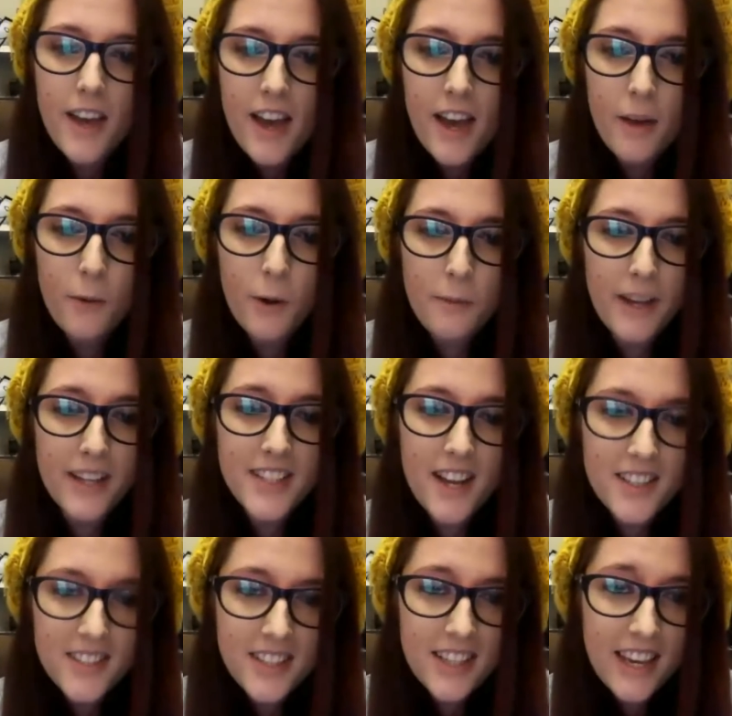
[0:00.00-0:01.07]
and what makes
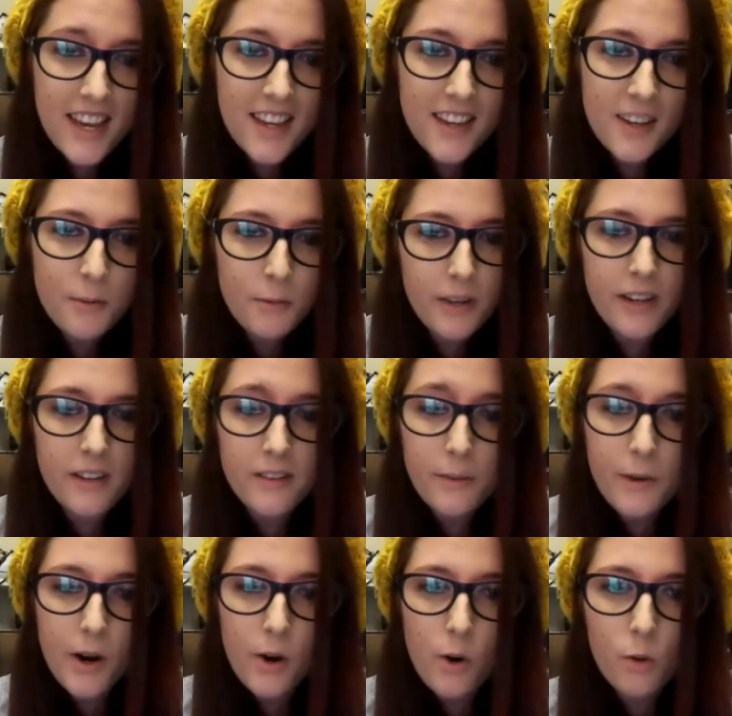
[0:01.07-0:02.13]
us a geek when
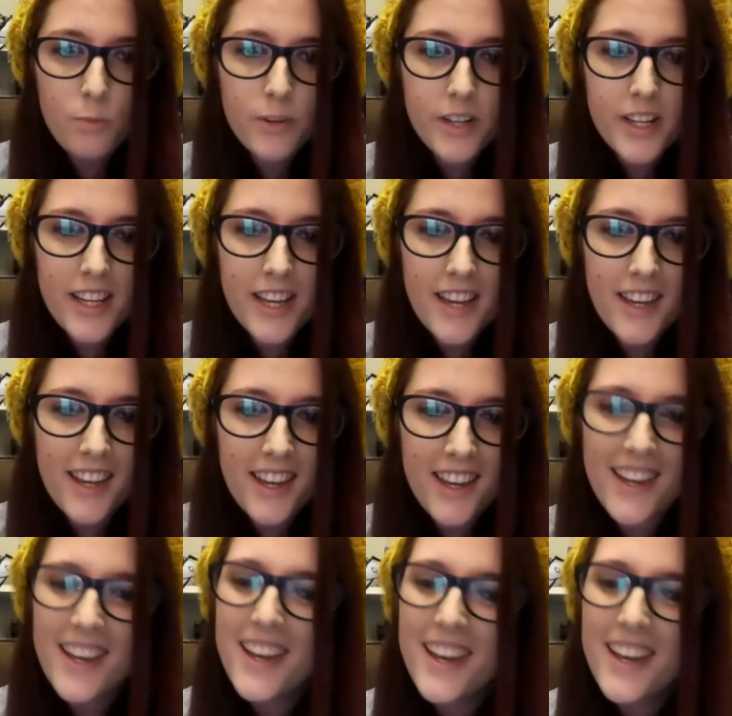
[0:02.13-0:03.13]
we're all pretty geeky.